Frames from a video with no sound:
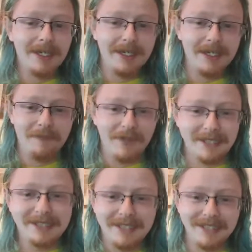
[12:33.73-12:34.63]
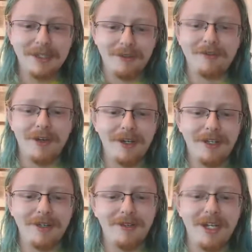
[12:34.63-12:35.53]
That's how far
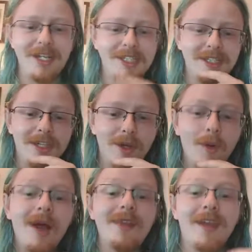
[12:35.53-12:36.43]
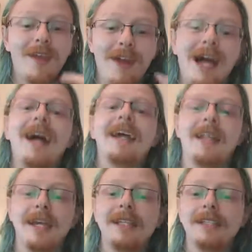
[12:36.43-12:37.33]
into the radiation they go, and they are
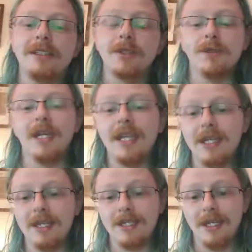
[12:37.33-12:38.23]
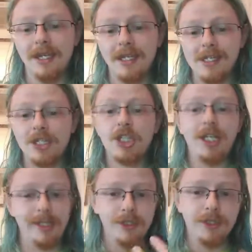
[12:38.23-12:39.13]
ionizing, so they can
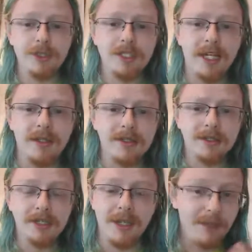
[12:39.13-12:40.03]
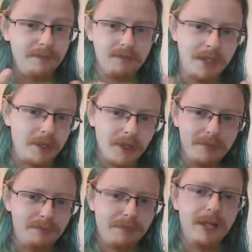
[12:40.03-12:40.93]
change your cells. Now, I'm not
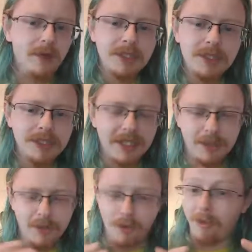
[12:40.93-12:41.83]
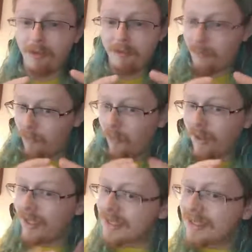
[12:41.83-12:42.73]
a biologist. I don't know
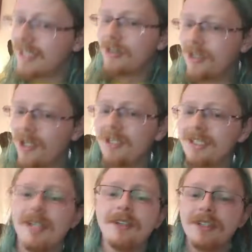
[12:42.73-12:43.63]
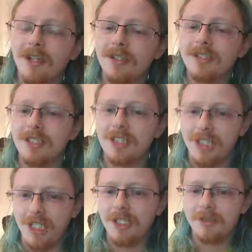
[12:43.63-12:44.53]
what it is they do to the cells that cause it to
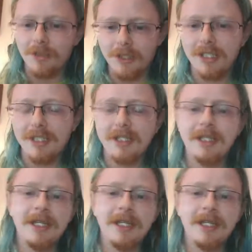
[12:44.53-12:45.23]
change and mutate.